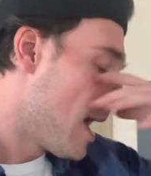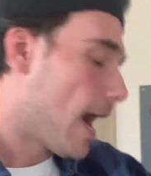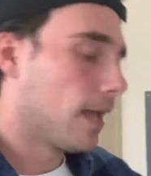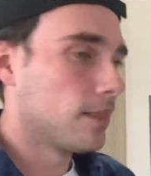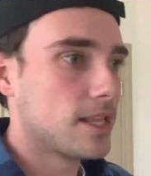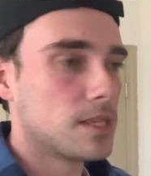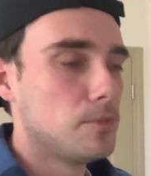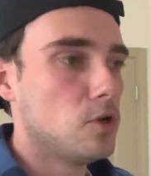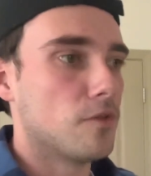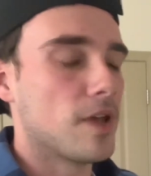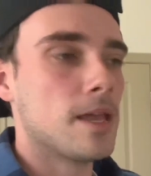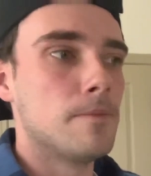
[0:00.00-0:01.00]
I like the
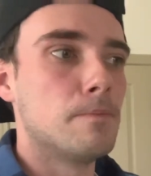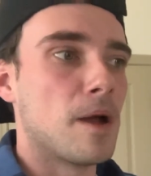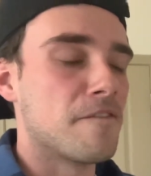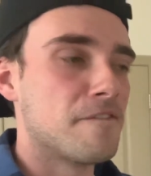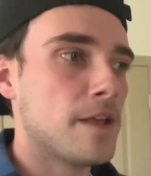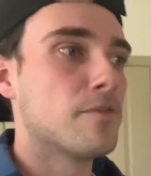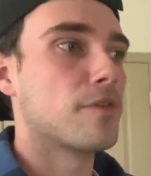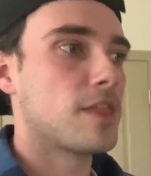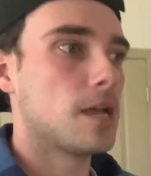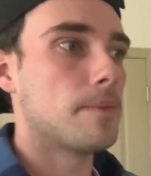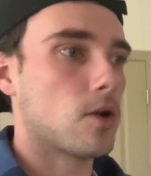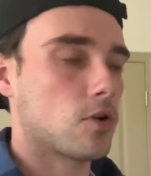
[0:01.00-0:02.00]
move. And my favorite thing
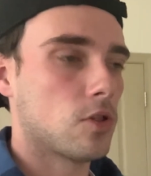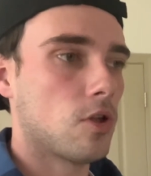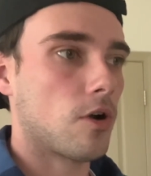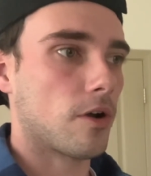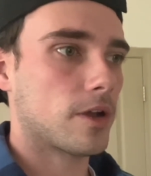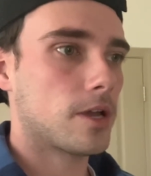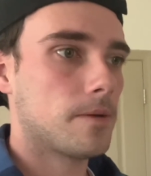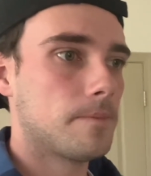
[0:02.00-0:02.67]
about CLark